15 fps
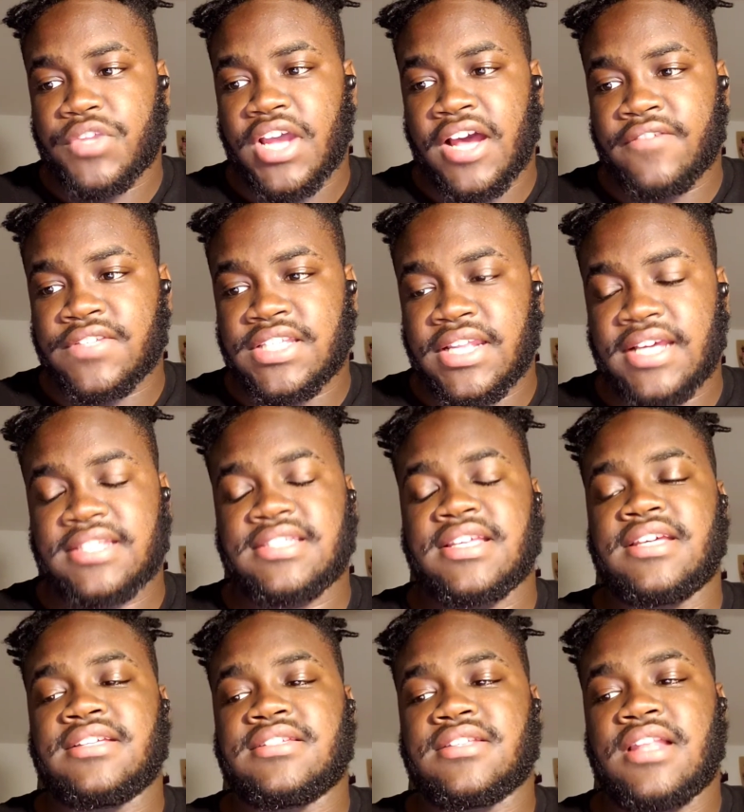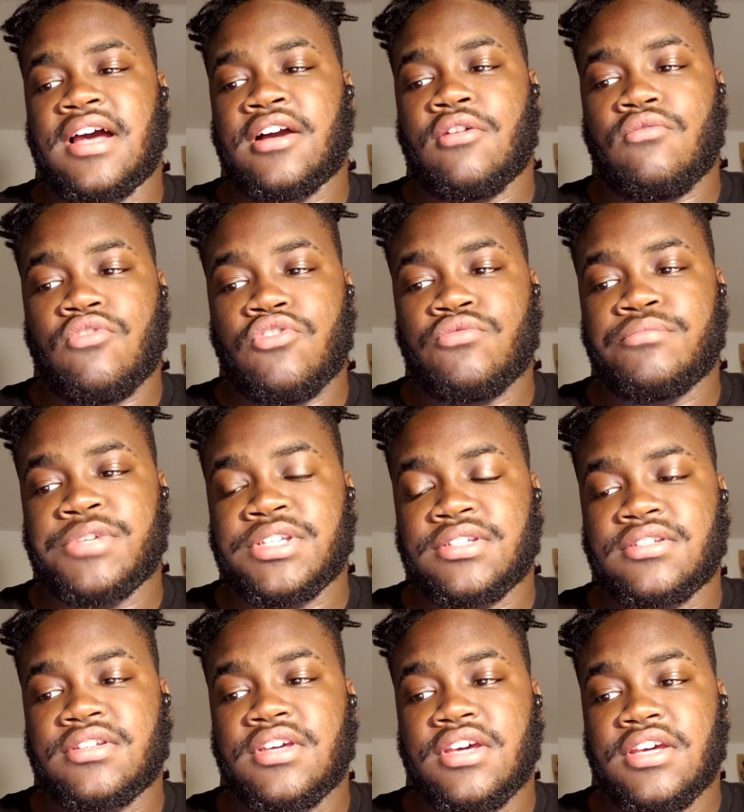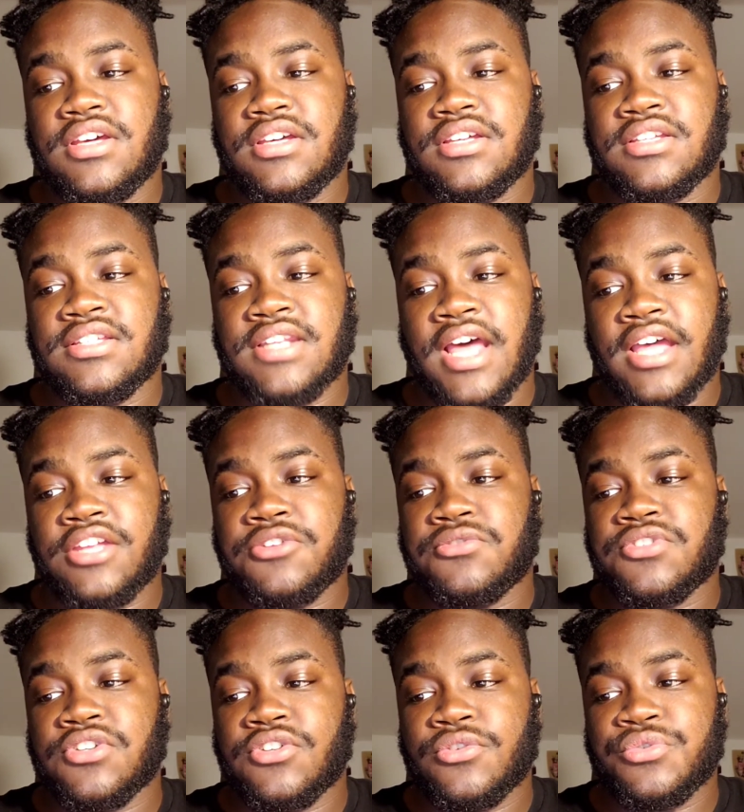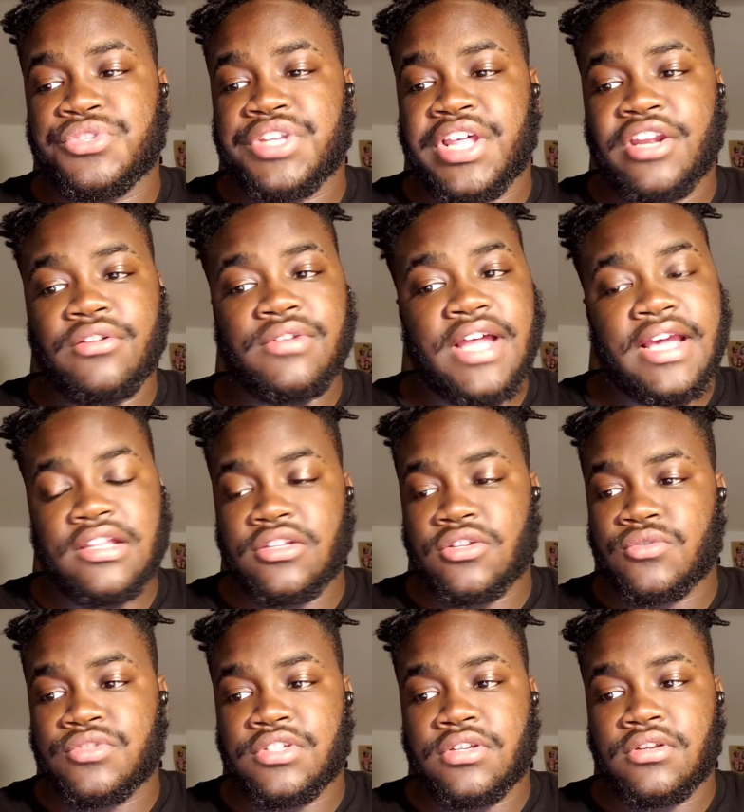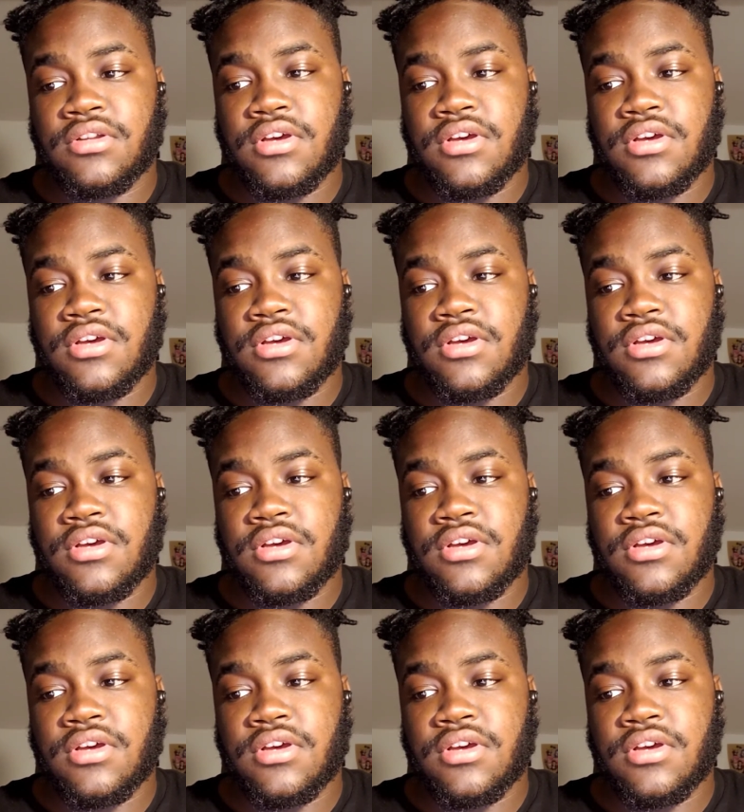Obviously, that Saints locker room is not used to losing. They don't like losing.